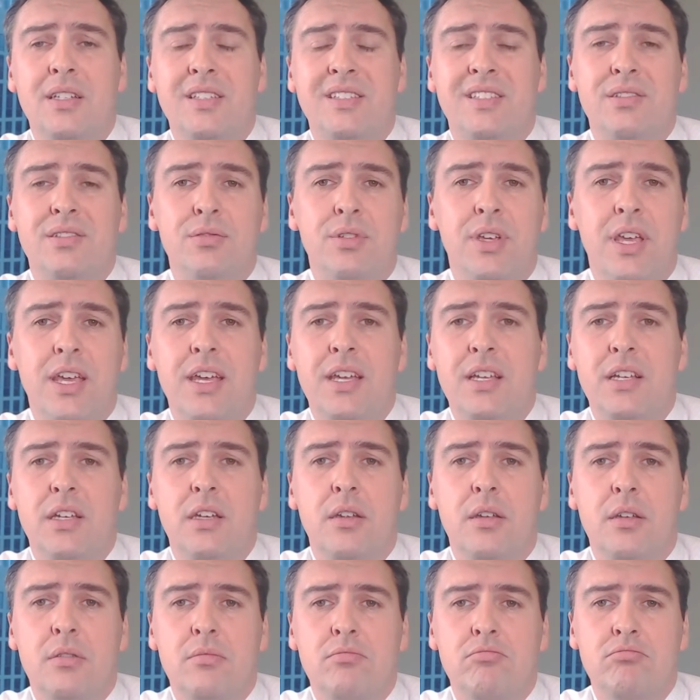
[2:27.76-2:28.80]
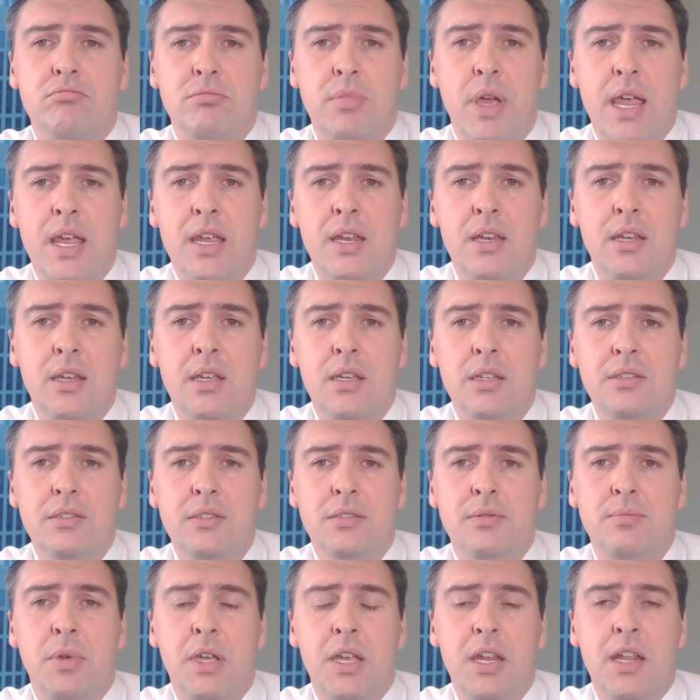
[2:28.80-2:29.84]
to get
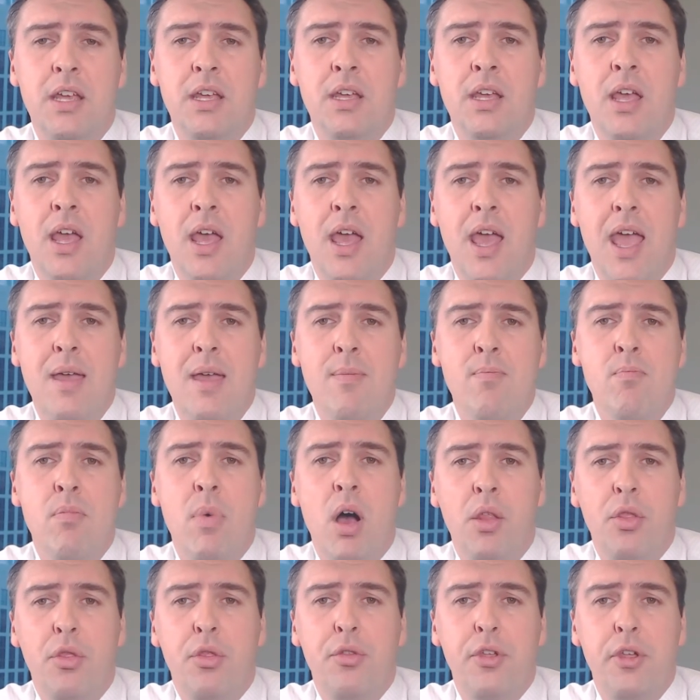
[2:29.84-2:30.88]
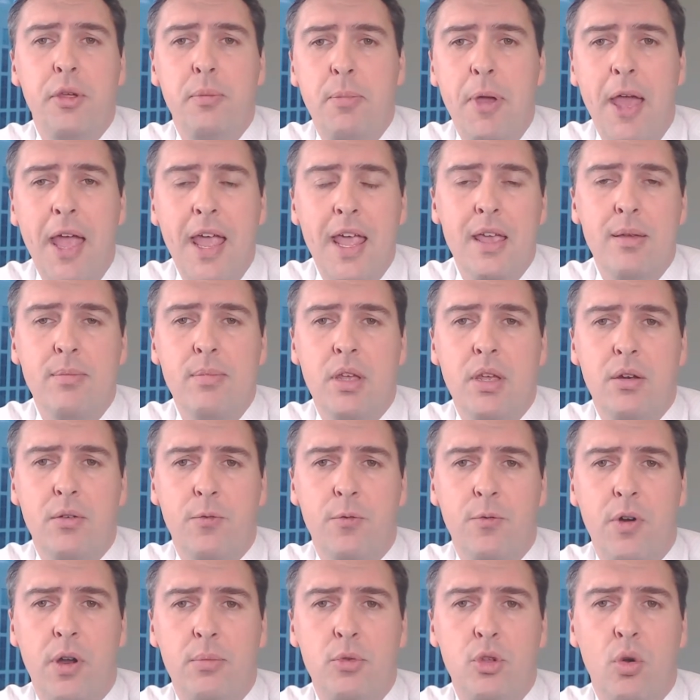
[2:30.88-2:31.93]
maintenance, meaning a monthly payment
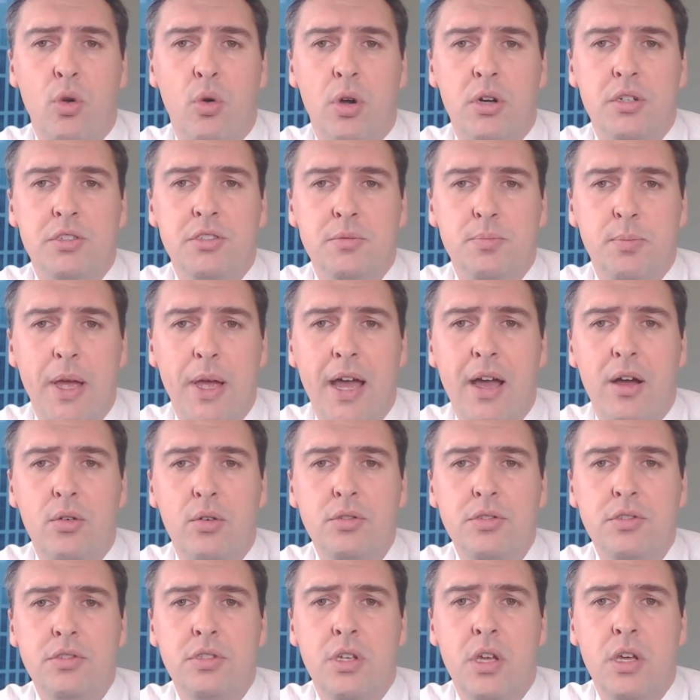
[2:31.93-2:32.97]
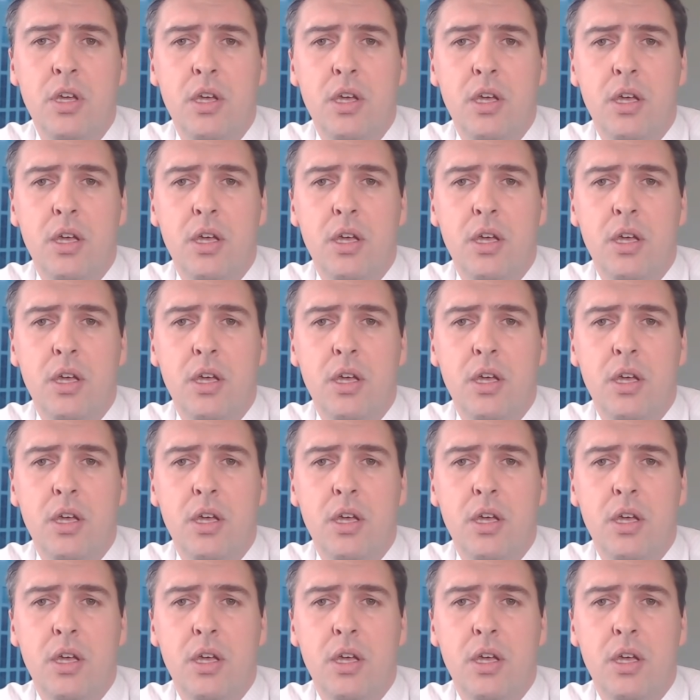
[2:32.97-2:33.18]
from your spouse